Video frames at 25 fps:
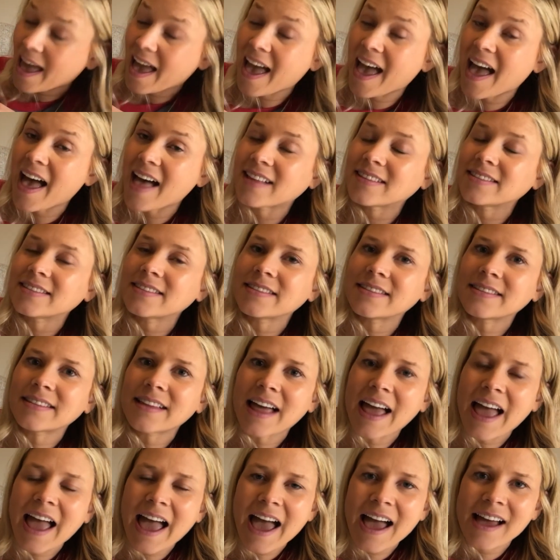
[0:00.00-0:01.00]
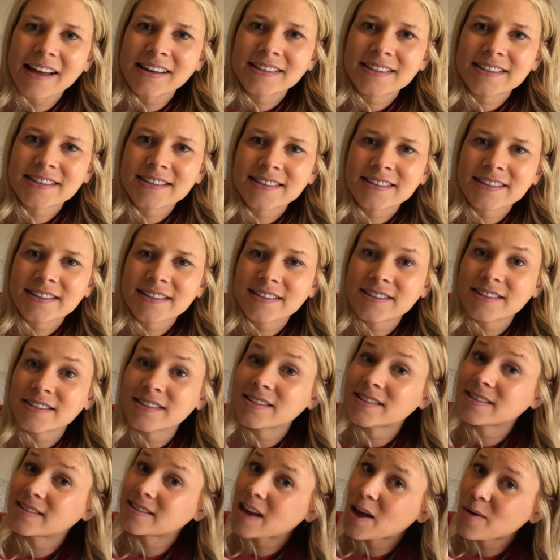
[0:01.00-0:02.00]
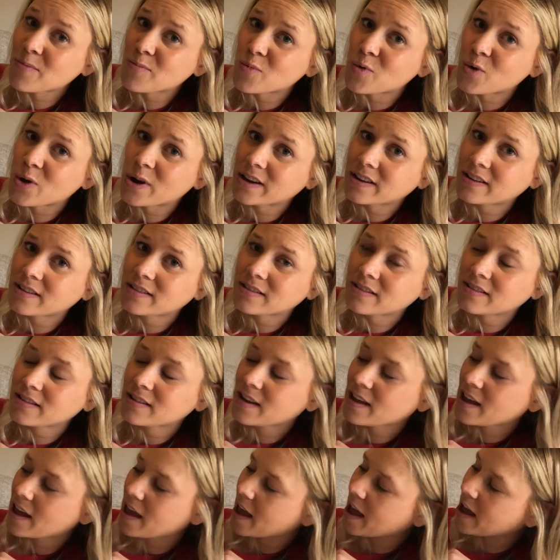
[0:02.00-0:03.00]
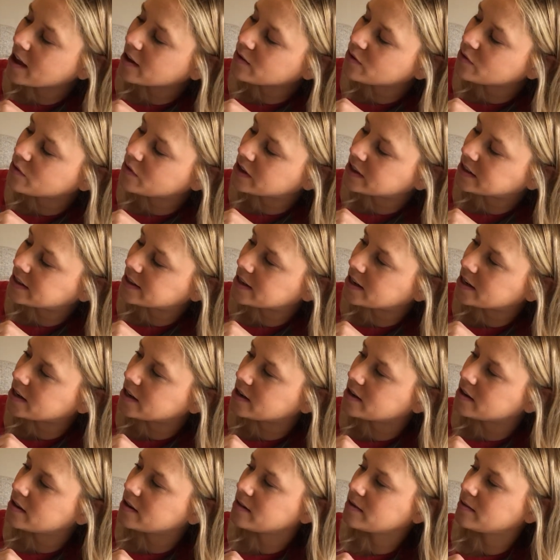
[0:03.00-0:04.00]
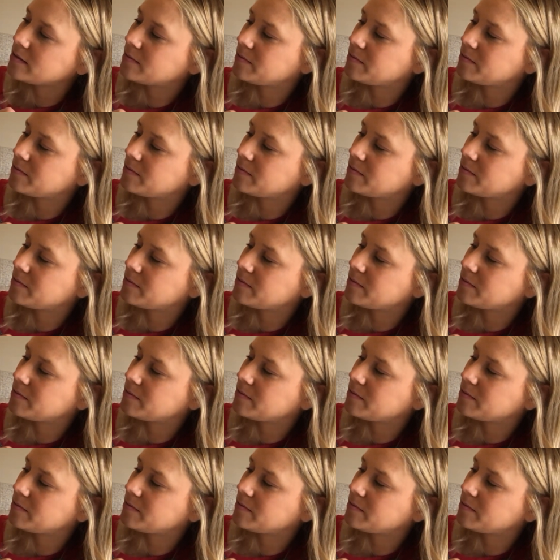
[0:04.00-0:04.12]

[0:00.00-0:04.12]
At last, someone had visited.